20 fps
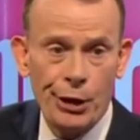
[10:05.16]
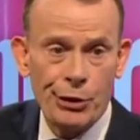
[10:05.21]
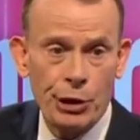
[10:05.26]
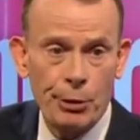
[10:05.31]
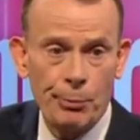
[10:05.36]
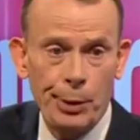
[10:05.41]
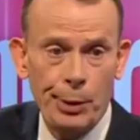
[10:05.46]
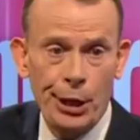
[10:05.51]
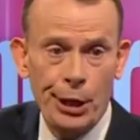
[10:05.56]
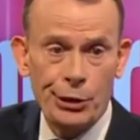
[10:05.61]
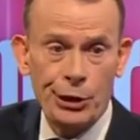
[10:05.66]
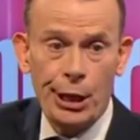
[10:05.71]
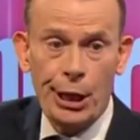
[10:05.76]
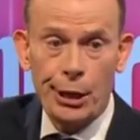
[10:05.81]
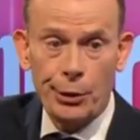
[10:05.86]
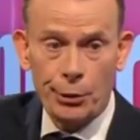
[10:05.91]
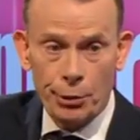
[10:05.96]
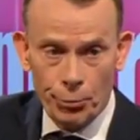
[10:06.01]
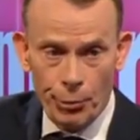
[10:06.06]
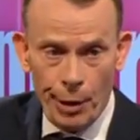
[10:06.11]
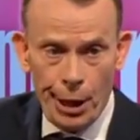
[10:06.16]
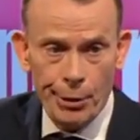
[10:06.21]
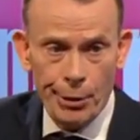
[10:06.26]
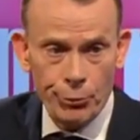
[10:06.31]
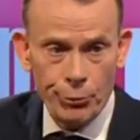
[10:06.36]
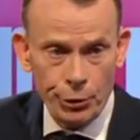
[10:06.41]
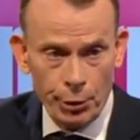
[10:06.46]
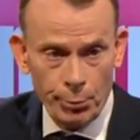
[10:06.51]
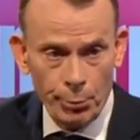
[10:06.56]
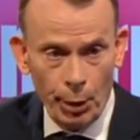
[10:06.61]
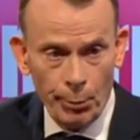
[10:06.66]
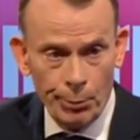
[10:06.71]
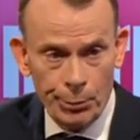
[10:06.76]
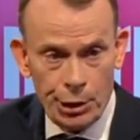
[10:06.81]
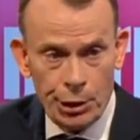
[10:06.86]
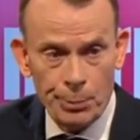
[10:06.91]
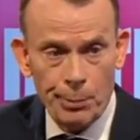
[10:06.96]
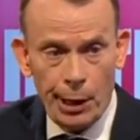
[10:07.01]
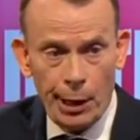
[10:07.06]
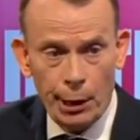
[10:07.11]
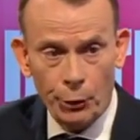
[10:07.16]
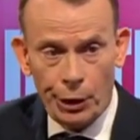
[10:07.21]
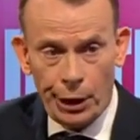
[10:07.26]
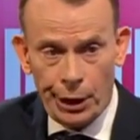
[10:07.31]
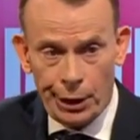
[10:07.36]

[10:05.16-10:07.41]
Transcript: Brexit Party in the round at the moment is by